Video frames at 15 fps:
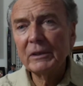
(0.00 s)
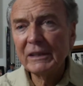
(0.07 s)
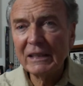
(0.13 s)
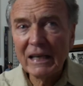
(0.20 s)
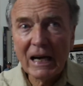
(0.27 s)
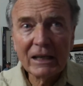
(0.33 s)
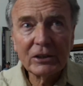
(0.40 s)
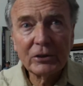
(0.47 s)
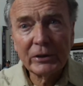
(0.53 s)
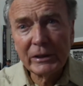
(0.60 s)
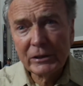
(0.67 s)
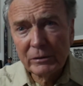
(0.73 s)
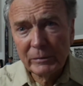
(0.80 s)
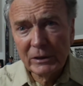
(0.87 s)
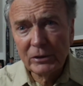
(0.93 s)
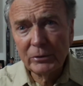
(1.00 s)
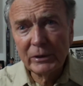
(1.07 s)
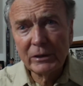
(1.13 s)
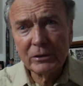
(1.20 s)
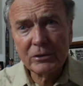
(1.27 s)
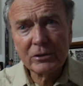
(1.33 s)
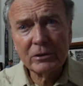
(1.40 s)
not going to be doing
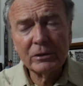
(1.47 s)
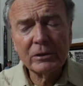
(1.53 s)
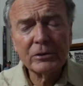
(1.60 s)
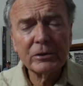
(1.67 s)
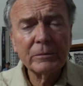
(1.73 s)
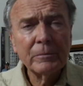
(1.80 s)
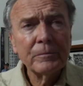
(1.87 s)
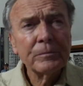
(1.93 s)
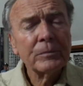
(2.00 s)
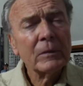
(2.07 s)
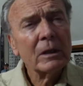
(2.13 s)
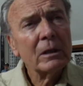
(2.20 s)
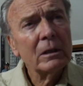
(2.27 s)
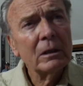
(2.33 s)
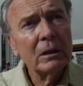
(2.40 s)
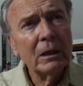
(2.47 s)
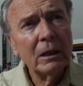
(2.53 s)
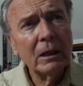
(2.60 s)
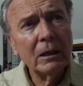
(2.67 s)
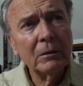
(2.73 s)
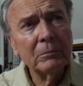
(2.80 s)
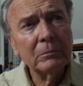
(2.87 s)
the search,
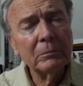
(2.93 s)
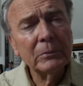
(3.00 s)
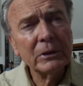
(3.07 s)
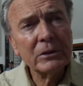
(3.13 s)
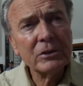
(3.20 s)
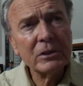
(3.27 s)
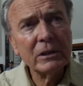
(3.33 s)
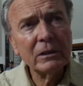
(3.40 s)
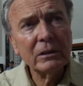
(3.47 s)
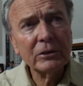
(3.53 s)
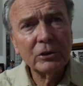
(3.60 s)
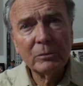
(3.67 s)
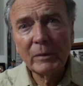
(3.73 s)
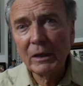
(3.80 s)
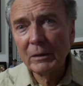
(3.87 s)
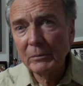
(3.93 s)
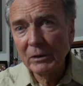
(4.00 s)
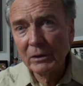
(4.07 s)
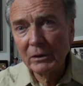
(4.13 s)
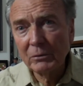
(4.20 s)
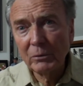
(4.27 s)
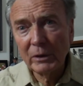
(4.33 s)
but still you might be
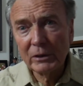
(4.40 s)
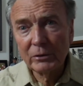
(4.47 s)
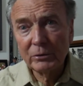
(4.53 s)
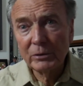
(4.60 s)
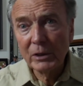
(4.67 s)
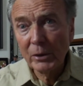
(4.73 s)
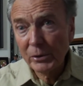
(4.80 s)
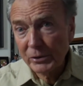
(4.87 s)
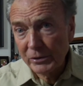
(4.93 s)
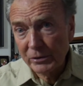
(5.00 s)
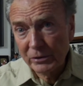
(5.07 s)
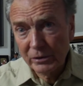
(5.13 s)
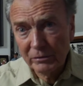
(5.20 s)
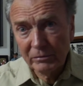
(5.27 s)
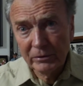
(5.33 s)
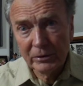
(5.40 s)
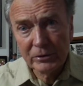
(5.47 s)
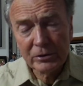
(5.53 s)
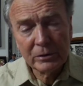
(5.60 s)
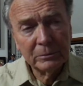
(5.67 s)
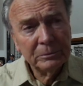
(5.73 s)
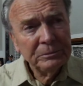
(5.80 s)
the one who notices it
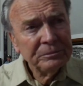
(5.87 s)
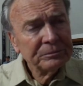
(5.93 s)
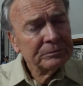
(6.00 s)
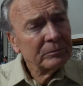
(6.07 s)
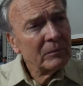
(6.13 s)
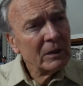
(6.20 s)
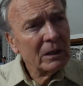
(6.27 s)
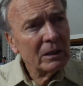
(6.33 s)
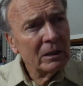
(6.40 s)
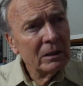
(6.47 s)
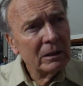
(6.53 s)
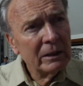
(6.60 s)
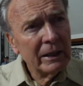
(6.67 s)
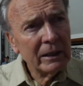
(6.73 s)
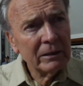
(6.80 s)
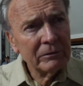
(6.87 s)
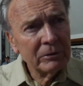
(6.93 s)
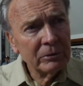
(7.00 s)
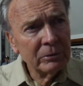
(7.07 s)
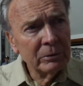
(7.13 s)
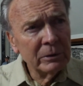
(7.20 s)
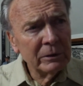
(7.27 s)
first. And if you
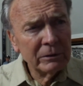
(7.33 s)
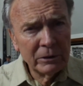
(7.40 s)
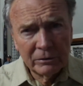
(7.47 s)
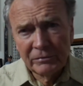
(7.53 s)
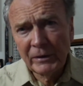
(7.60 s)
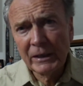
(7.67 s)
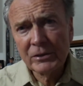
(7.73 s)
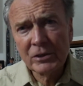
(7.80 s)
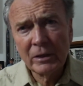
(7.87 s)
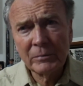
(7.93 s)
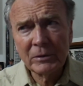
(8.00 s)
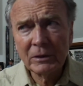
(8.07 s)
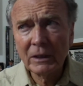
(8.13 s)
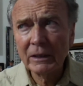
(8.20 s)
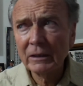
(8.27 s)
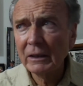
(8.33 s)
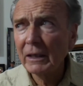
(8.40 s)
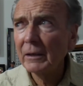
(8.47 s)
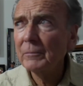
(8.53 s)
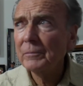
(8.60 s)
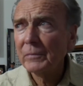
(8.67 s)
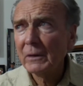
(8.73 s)
do find something like
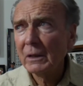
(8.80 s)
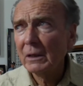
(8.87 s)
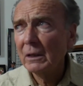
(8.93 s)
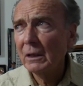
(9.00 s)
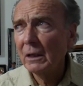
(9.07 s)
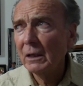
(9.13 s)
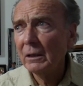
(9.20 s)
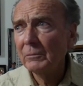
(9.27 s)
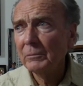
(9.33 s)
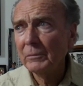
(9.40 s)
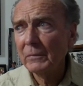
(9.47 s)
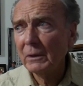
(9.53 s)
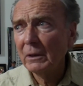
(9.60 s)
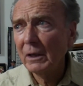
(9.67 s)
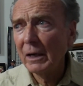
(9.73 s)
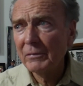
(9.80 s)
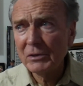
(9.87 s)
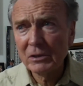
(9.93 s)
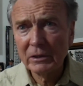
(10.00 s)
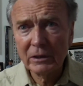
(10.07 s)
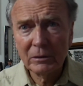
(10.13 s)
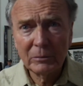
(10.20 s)
that,
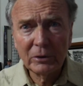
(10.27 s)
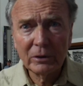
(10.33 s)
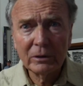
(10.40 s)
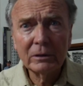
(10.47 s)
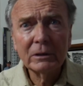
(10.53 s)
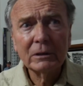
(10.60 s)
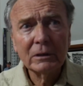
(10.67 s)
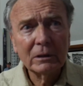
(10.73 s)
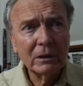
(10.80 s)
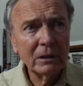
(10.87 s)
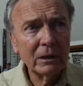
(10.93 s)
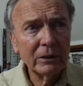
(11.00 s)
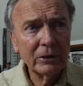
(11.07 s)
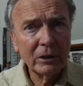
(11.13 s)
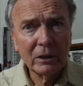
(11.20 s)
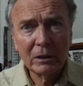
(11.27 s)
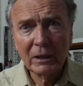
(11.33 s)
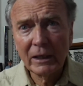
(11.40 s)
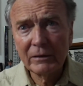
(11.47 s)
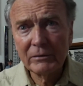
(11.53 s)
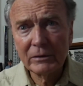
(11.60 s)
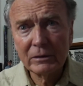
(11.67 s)
obviously in a murder, you're going to
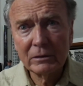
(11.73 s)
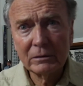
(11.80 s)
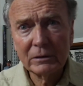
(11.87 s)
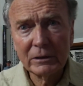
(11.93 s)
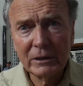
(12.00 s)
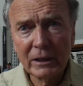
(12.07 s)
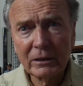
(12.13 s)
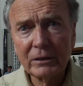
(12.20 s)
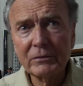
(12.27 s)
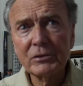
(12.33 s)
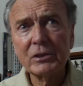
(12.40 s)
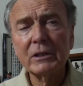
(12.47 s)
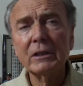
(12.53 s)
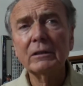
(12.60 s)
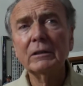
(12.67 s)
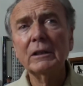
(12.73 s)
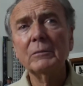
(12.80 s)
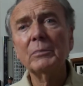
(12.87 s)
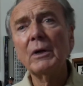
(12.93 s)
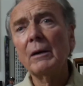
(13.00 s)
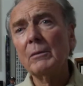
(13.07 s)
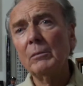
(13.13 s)
have the detectives there and
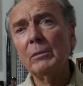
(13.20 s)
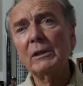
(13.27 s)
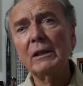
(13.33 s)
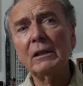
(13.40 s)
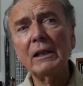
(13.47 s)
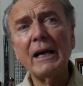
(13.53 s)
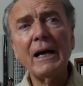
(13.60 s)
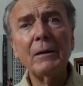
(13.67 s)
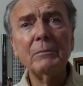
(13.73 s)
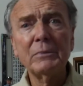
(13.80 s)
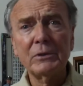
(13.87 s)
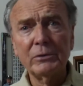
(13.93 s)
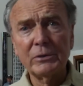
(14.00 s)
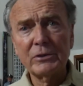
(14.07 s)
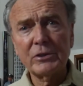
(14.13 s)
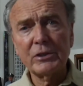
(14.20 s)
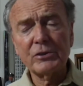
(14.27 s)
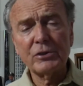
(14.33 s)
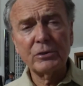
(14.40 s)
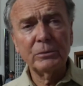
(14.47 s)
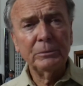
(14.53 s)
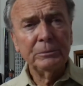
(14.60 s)
probably a lab to assist you.